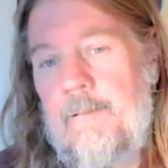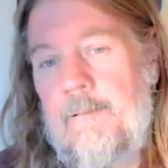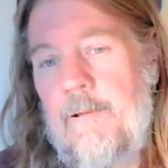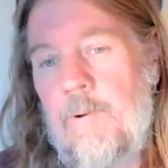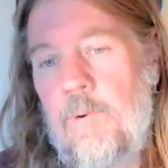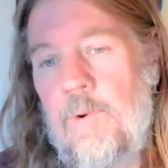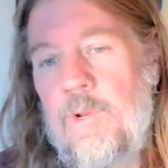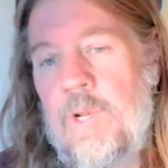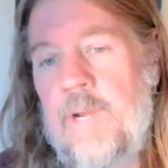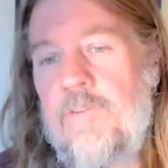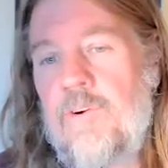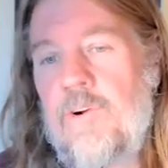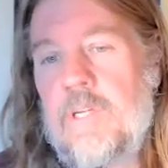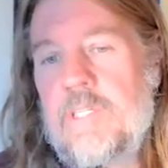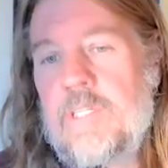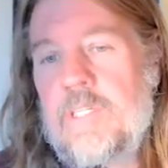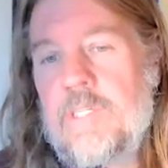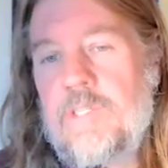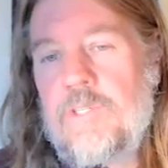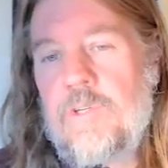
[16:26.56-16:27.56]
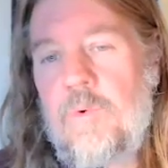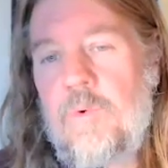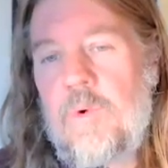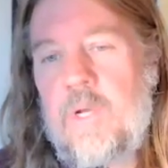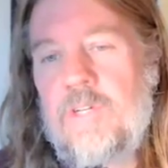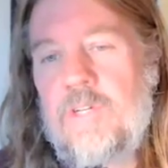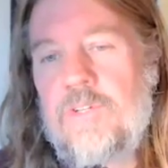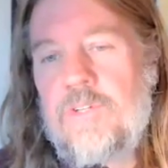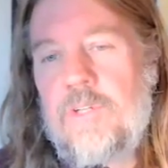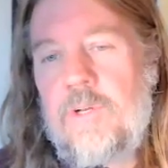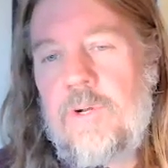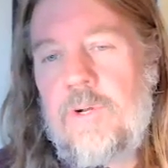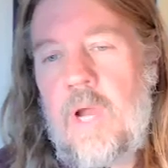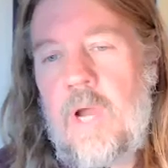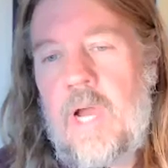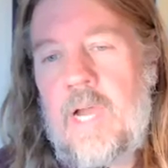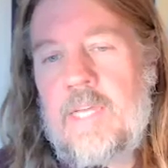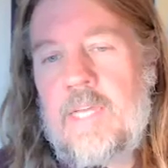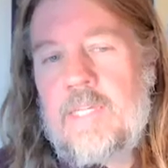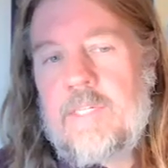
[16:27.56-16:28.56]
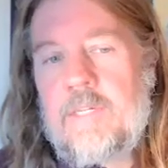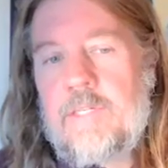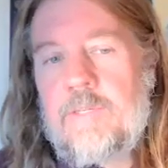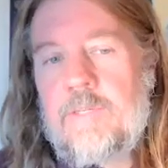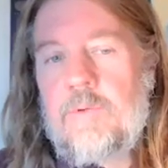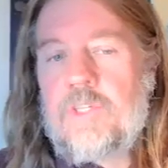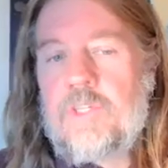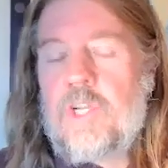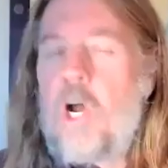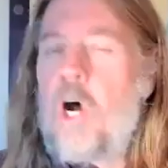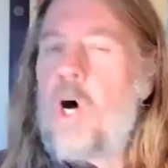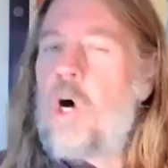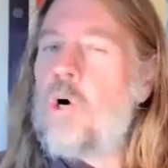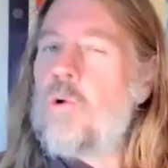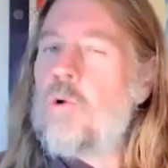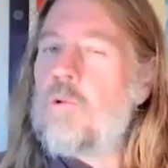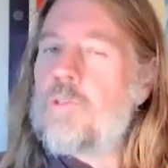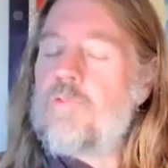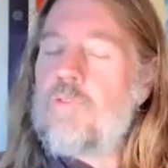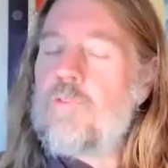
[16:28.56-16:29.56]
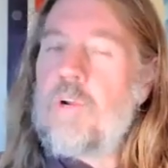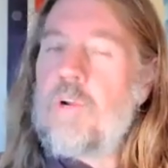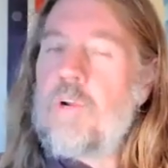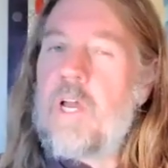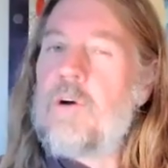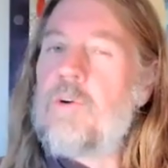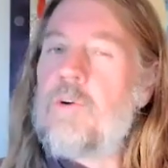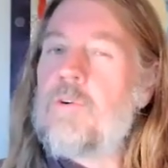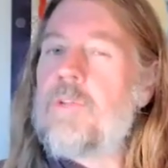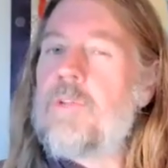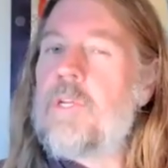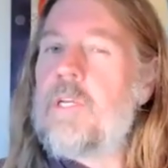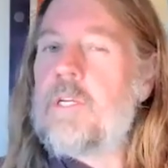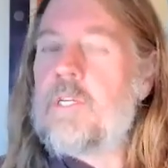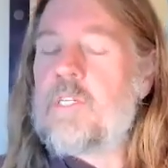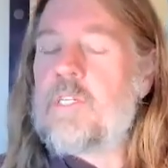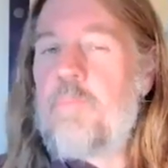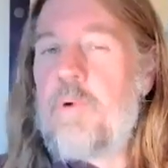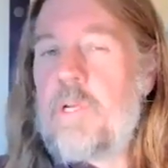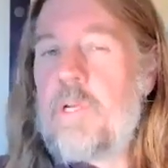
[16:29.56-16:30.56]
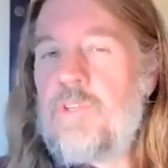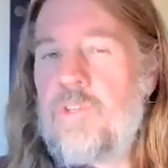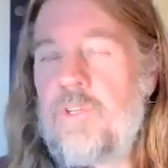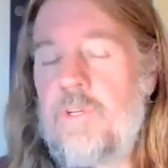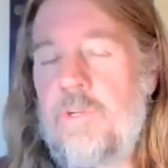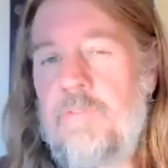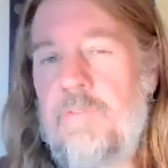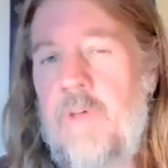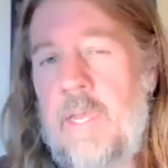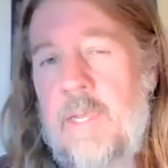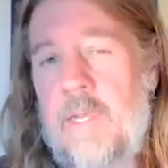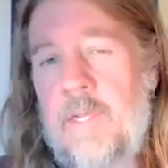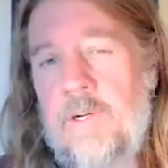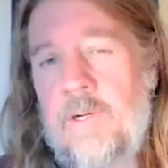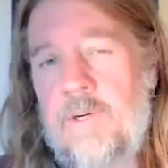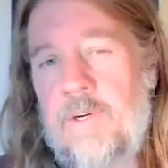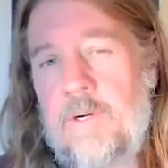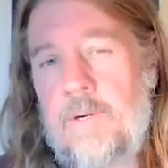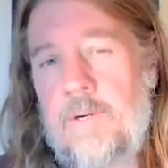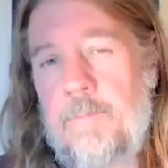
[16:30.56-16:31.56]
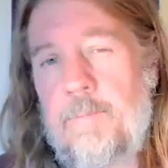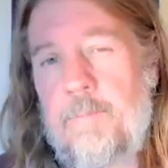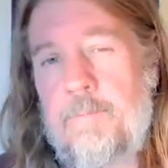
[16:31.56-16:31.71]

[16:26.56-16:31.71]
whenever a situation arises which calls for a healthy expression of anger,